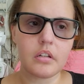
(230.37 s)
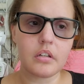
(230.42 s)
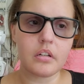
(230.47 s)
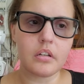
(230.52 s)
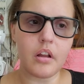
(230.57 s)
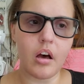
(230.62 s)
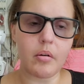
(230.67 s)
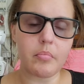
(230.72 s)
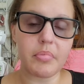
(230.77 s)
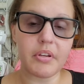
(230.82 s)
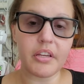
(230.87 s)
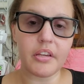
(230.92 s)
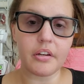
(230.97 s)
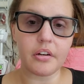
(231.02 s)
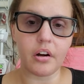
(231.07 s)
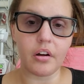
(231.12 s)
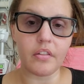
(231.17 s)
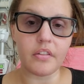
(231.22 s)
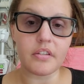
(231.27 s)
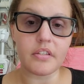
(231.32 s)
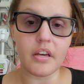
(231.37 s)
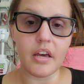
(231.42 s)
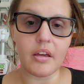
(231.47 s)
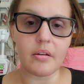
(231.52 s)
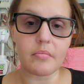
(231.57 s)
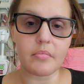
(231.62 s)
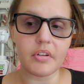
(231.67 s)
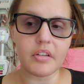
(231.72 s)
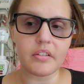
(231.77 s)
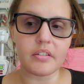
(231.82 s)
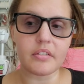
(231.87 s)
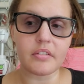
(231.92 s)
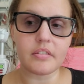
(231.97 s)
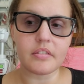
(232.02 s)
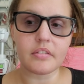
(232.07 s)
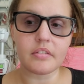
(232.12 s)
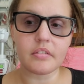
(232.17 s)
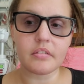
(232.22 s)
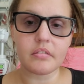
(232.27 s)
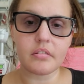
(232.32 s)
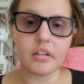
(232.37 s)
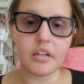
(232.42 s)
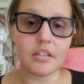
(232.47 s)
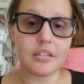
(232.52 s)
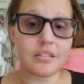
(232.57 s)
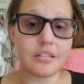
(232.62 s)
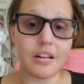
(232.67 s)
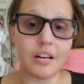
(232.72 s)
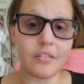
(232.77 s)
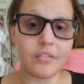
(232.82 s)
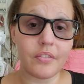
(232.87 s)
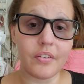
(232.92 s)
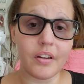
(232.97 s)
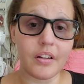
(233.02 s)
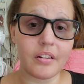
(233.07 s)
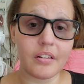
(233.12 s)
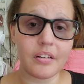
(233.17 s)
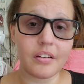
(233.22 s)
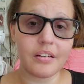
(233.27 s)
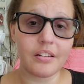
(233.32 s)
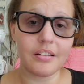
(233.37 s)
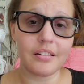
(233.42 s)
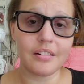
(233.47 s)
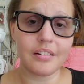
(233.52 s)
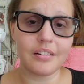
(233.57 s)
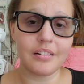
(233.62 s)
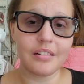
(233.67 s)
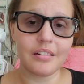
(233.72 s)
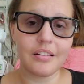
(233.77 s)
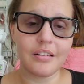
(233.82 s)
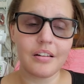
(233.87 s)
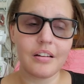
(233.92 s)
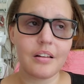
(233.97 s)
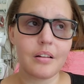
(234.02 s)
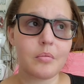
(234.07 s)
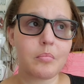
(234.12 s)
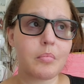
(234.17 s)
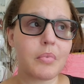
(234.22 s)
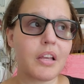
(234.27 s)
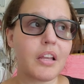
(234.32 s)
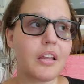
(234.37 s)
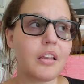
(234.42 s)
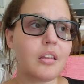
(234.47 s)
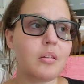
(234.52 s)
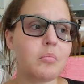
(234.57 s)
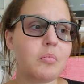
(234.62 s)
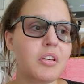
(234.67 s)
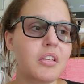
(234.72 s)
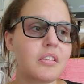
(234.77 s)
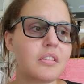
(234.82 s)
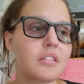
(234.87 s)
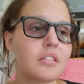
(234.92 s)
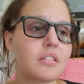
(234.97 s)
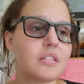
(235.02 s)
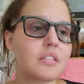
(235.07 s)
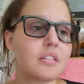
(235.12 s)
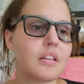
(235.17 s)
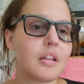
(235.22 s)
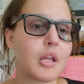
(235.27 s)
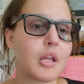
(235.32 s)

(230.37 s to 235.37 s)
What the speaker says: not be here all the time, because it's not fun by any means.